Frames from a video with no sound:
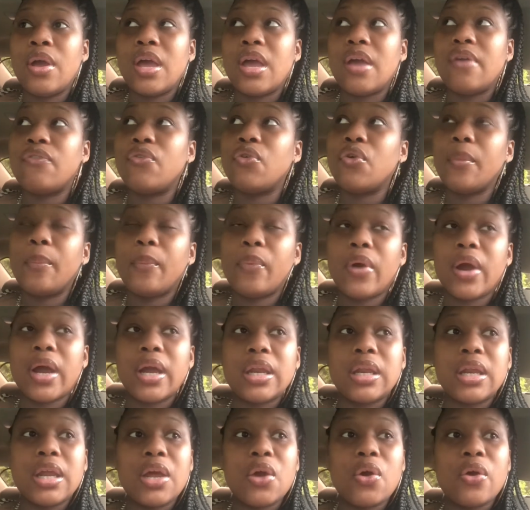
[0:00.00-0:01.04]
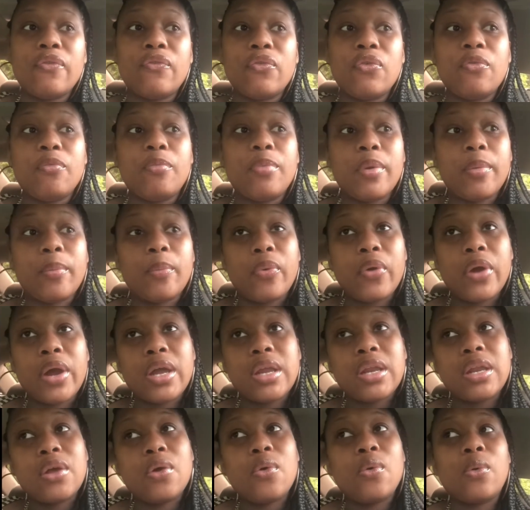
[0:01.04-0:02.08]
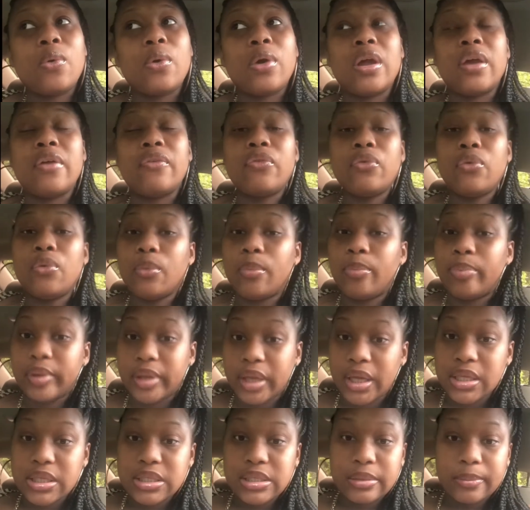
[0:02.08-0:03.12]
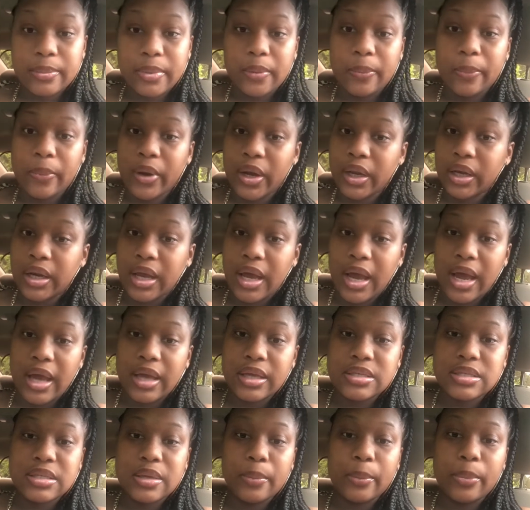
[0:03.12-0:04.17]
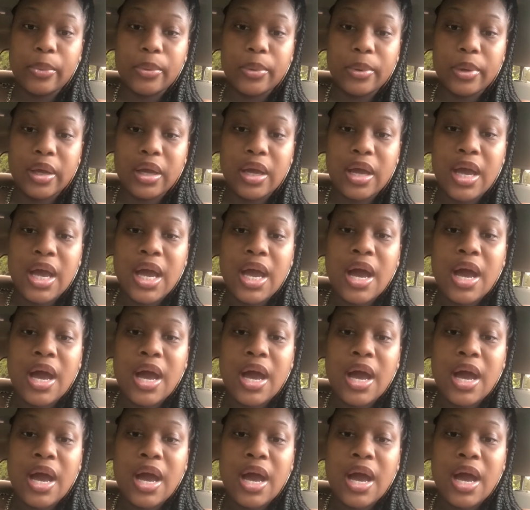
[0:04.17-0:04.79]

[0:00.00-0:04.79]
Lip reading: if you're pregnant, if you've been pregnant, or if you plan to be pregnant at some point,